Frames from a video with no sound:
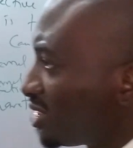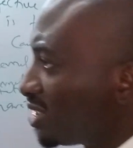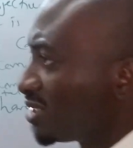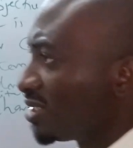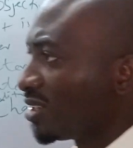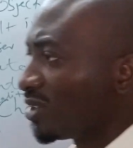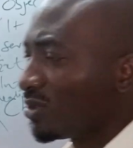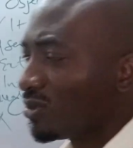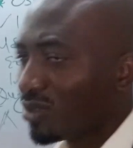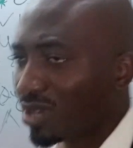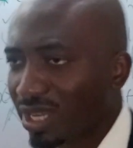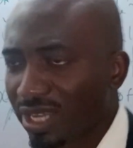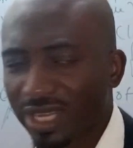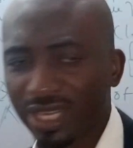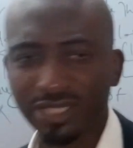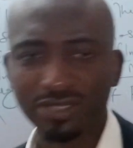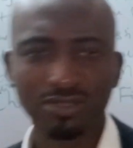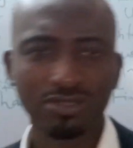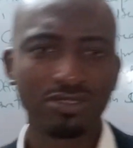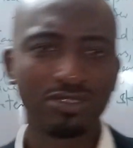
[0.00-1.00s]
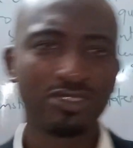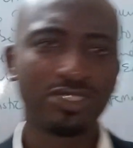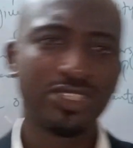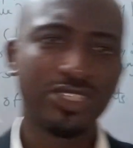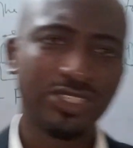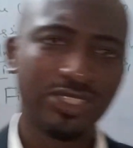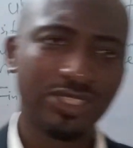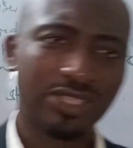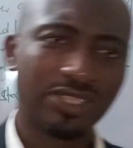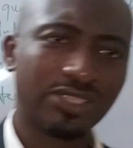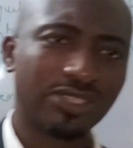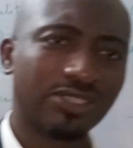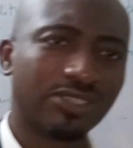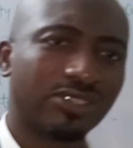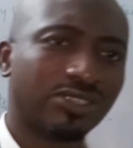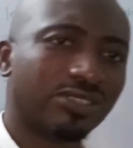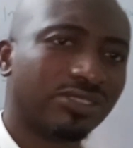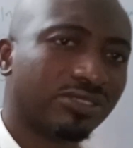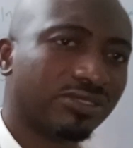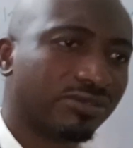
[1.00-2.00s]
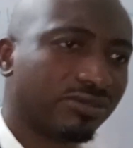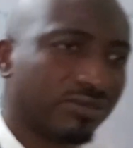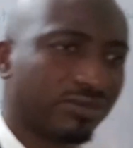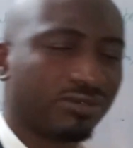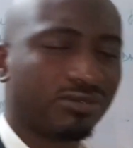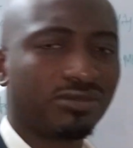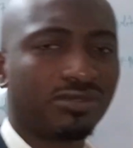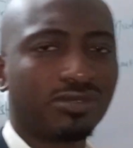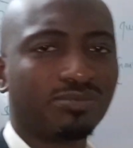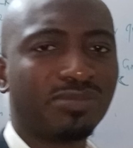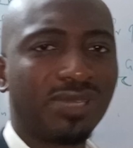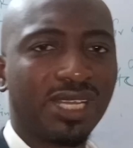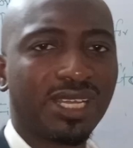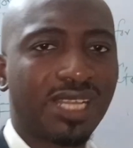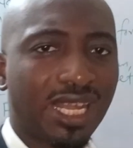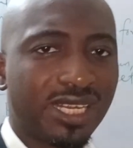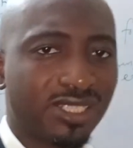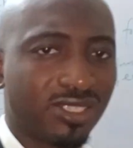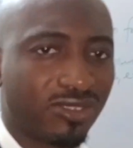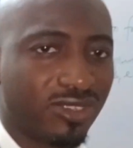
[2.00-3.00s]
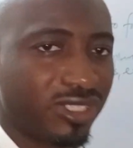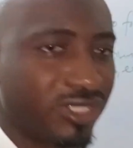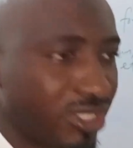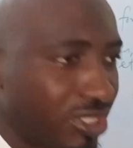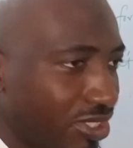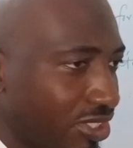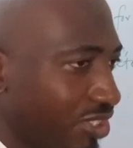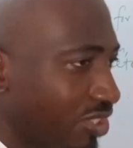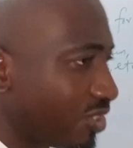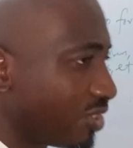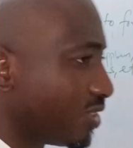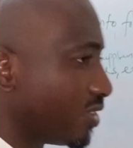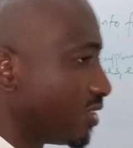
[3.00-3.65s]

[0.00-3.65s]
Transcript: required to make adequate decision,